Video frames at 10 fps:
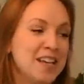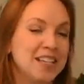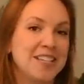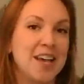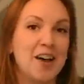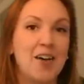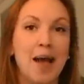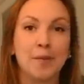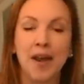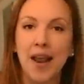So
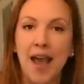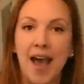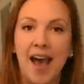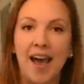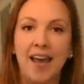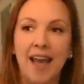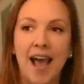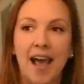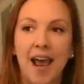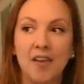I went ahead
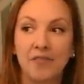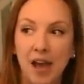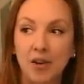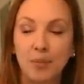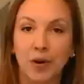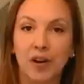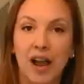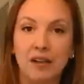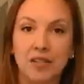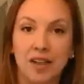and I found a
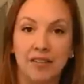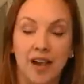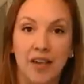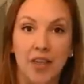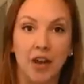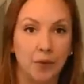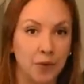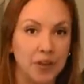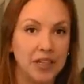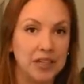birdhouse online that I
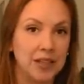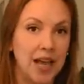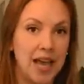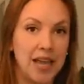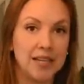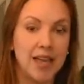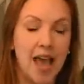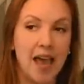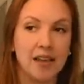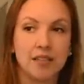really liked,
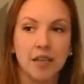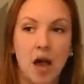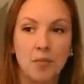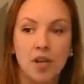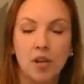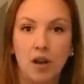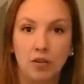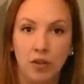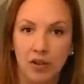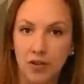and it's a company
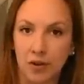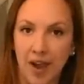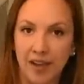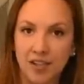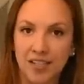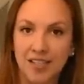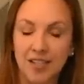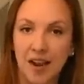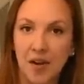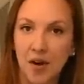called Good
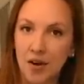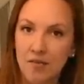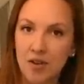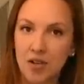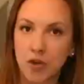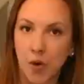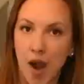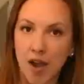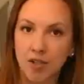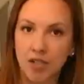Directions. And I heard of Good
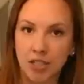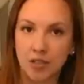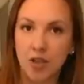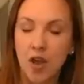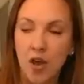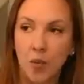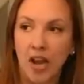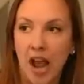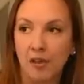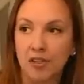Directions
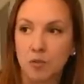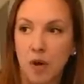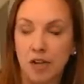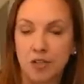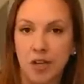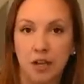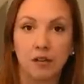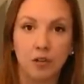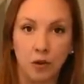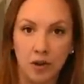when I was watching
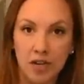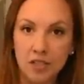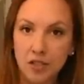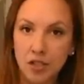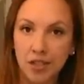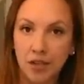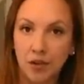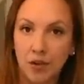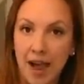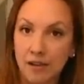Laura's
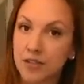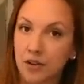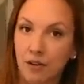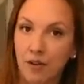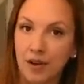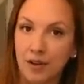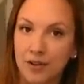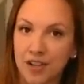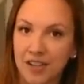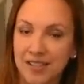channel, How's It Growing New
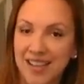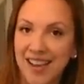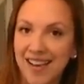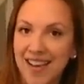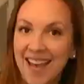Jersey?